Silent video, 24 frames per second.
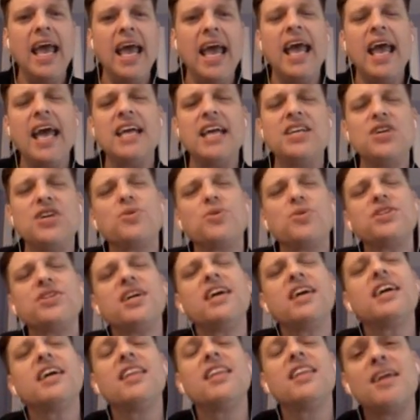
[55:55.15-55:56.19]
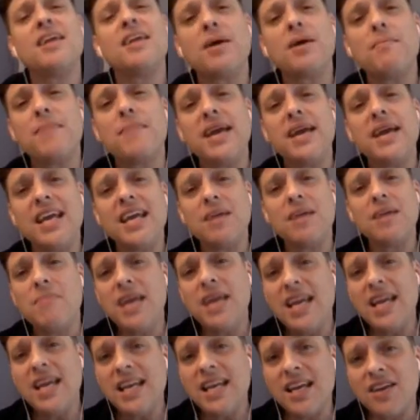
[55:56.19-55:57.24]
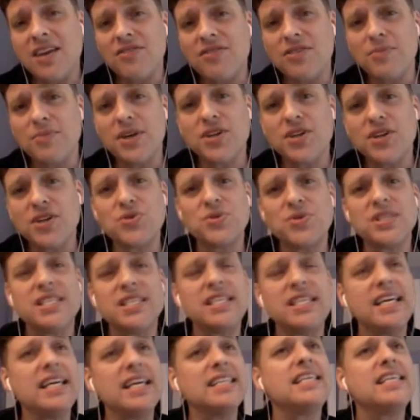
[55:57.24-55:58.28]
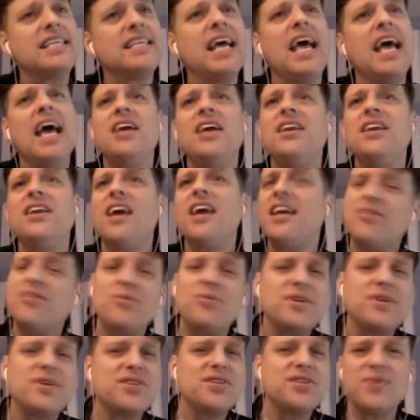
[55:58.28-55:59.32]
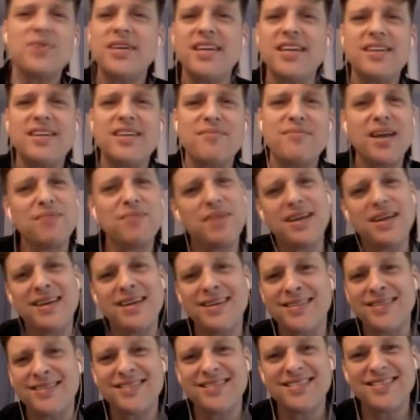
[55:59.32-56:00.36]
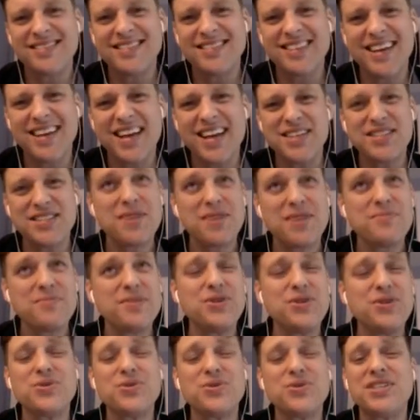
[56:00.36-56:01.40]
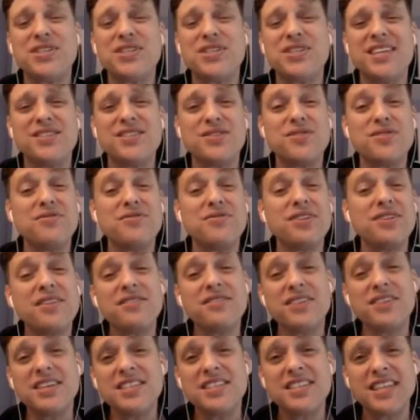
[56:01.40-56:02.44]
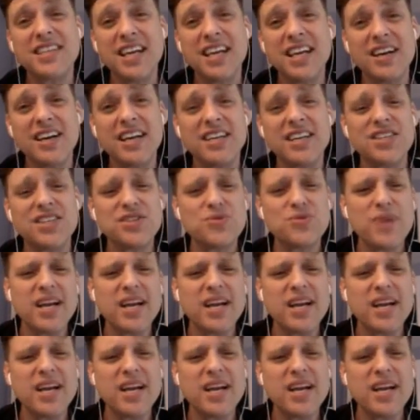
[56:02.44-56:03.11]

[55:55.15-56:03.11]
And you know, we're talking a lot about making meaning from unusual states. Not everyone is ready to make meaning. Okay, some unusual states are very, very scary, and just